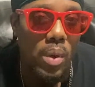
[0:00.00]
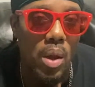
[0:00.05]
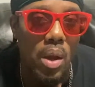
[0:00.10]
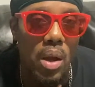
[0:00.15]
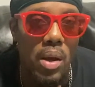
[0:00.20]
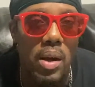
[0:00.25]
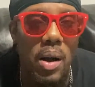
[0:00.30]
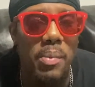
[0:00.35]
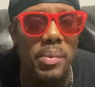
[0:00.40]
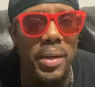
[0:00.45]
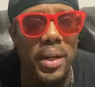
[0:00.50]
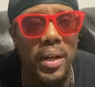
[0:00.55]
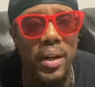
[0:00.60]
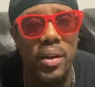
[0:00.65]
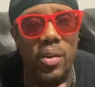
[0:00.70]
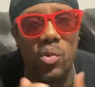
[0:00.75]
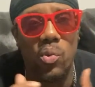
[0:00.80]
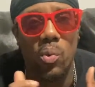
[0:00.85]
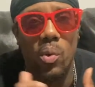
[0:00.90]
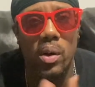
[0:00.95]
Coming into
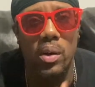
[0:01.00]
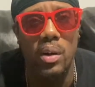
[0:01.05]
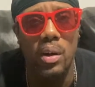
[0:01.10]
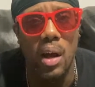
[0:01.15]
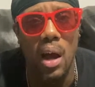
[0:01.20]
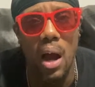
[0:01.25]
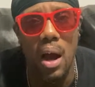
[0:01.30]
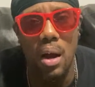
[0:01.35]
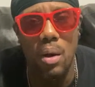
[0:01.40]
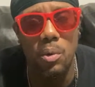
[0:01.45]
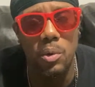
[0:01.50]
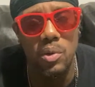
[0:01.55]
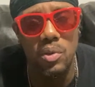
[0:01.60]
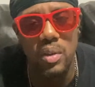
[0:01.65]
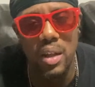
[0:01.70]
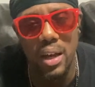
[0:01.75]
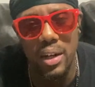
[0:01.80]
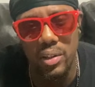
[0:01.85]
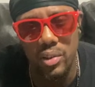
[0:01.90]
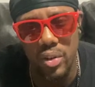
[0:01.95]
this one, I always
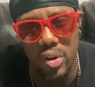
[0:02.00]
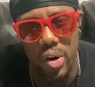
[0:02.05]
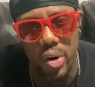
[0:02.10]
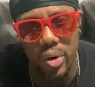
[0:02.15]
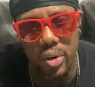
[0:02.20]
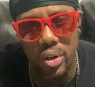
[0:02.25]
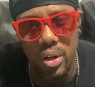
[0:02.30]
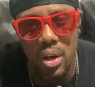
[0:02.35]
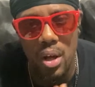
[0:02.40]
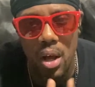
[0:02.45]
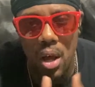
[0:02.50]
like Durk.